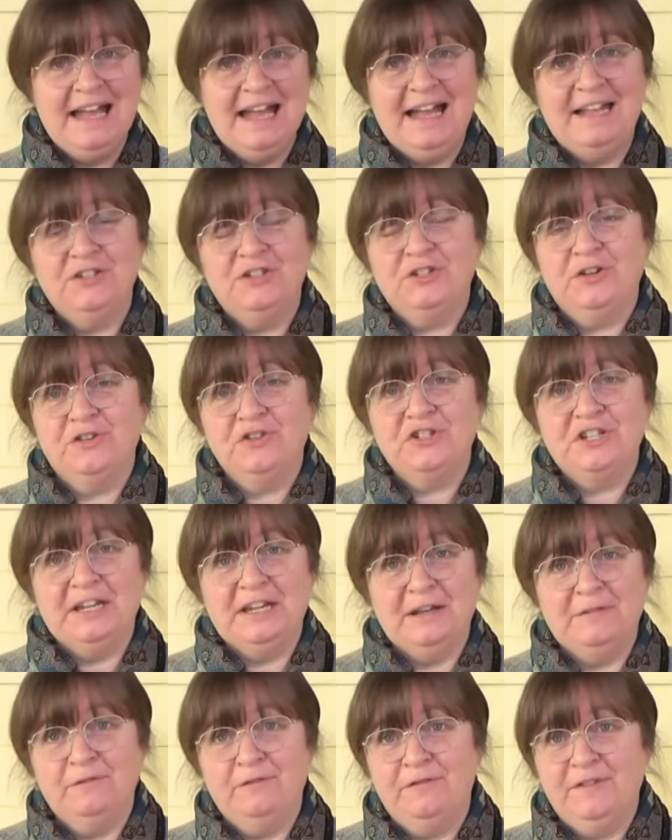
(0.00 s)
and touching
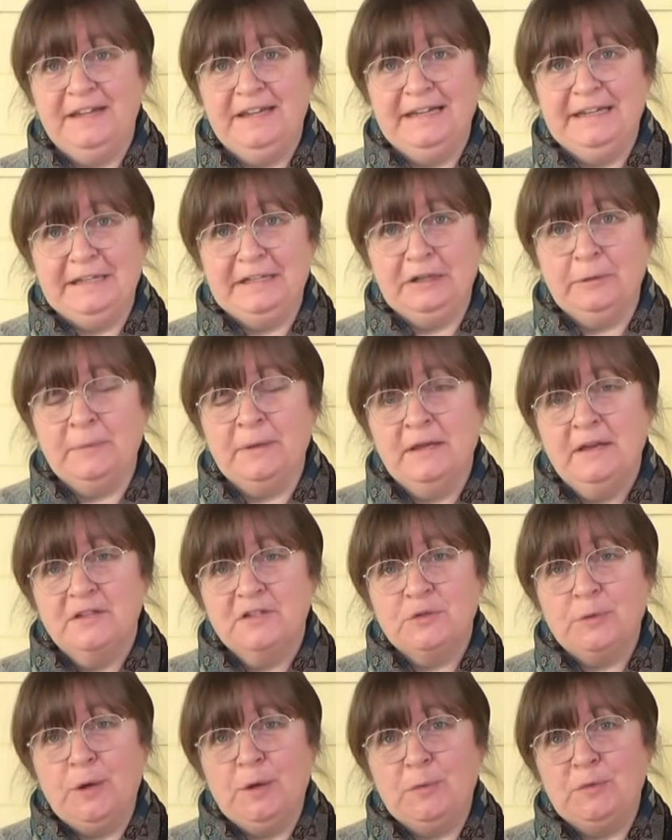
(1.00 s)
and feeling them.
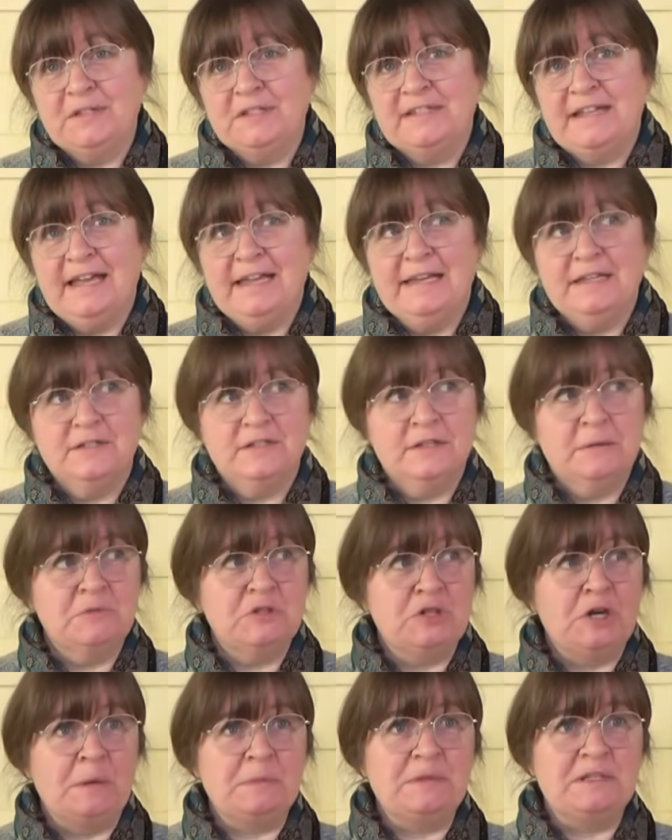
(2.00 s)
So I would say
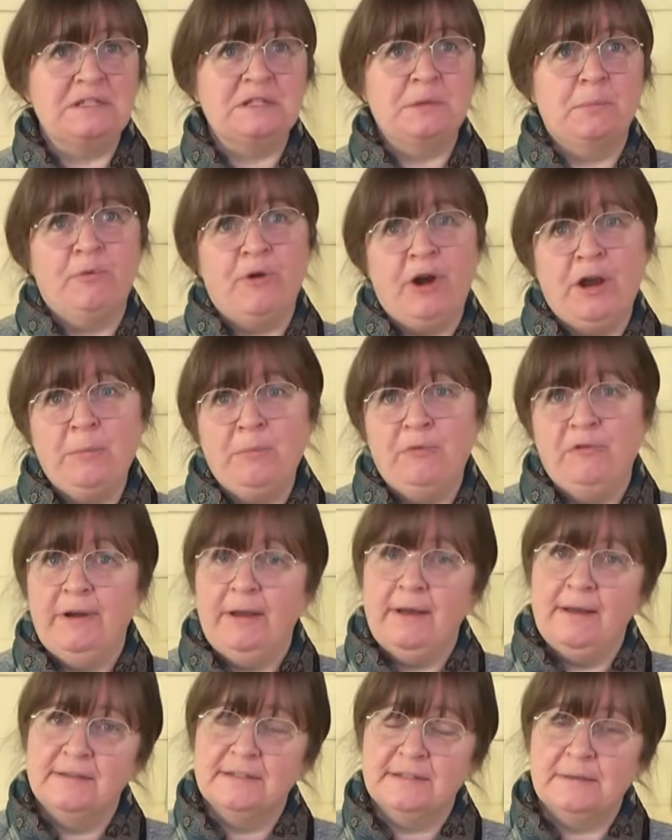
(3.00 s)
sometimes it's appropriate
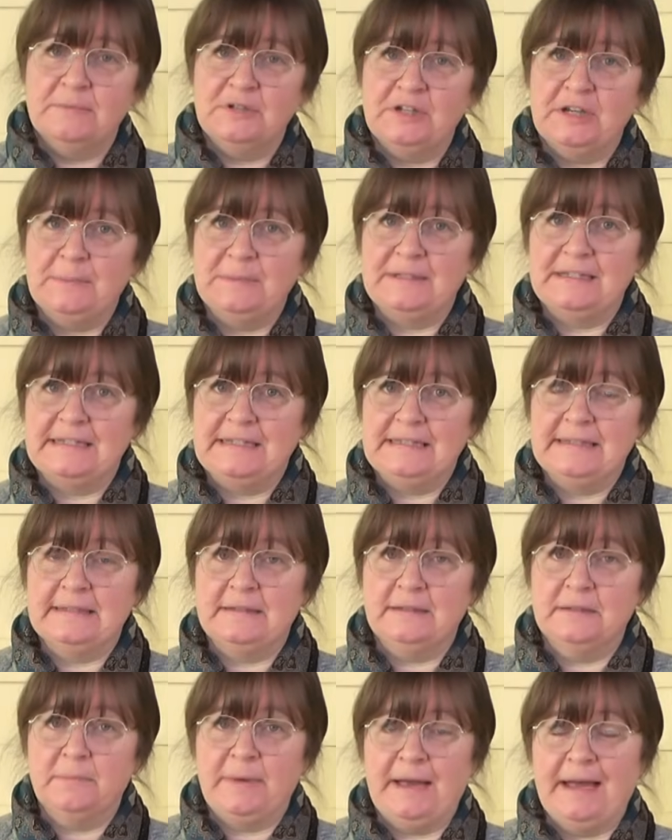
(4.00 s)
and sometimes it
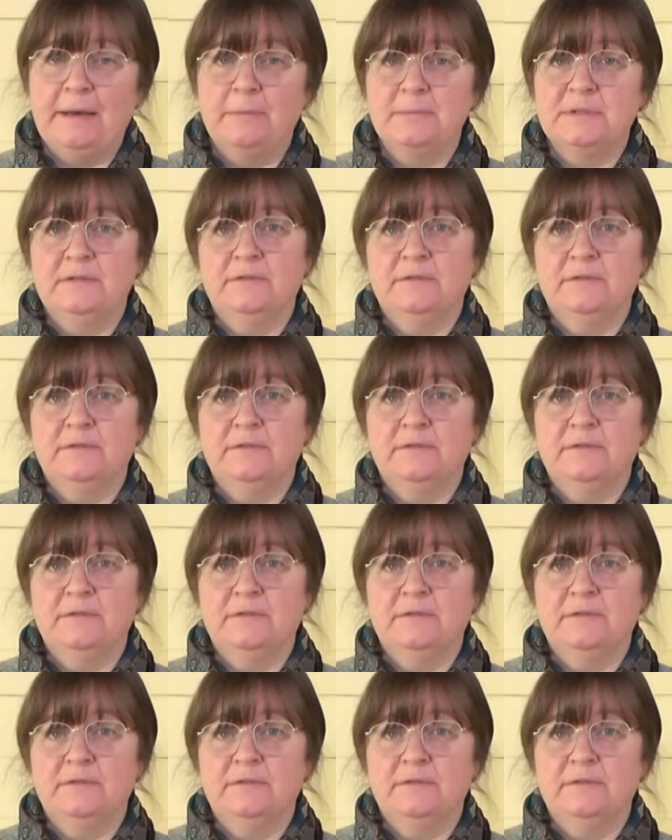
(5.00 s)
isn't. Perhaps